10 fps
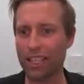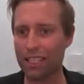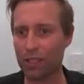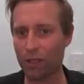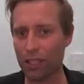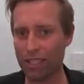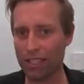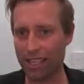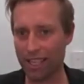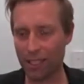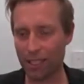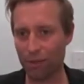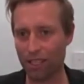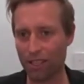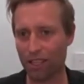doing user testing
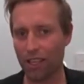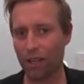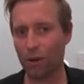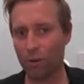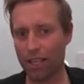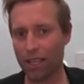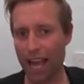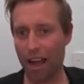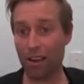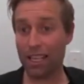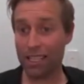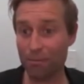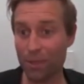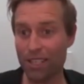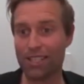with our
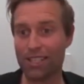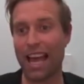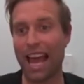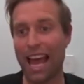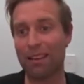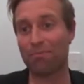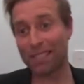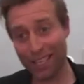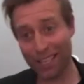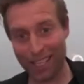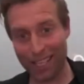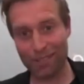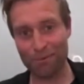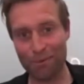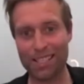customers and potential
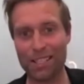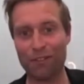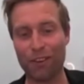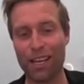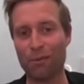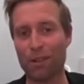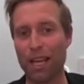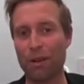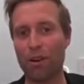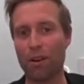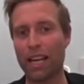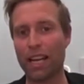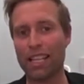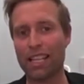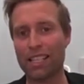customers to find out what they want
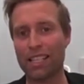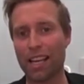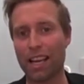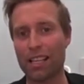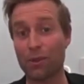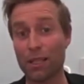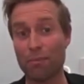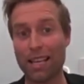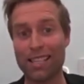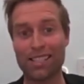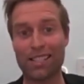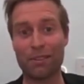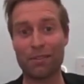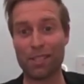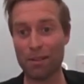and doing the best
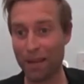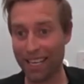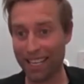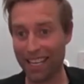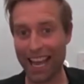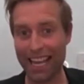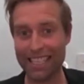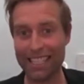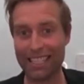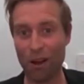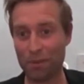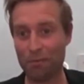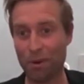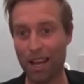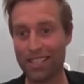to meet it and
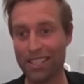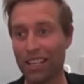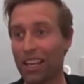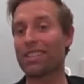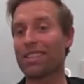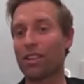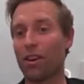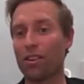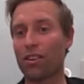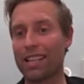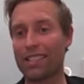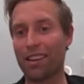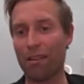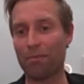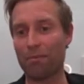optimize. So next
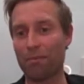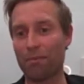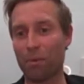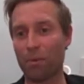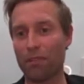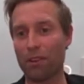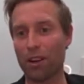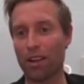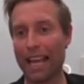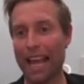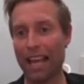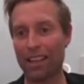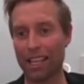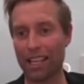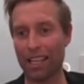up, we've got
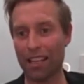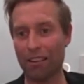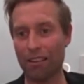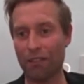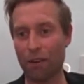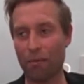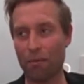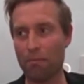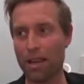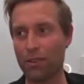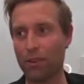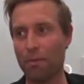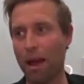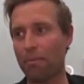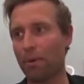Ellie from
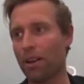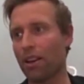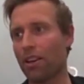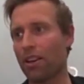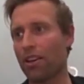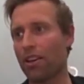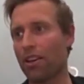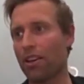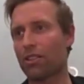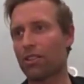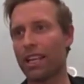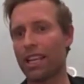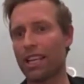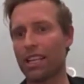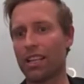MetroMap 2D.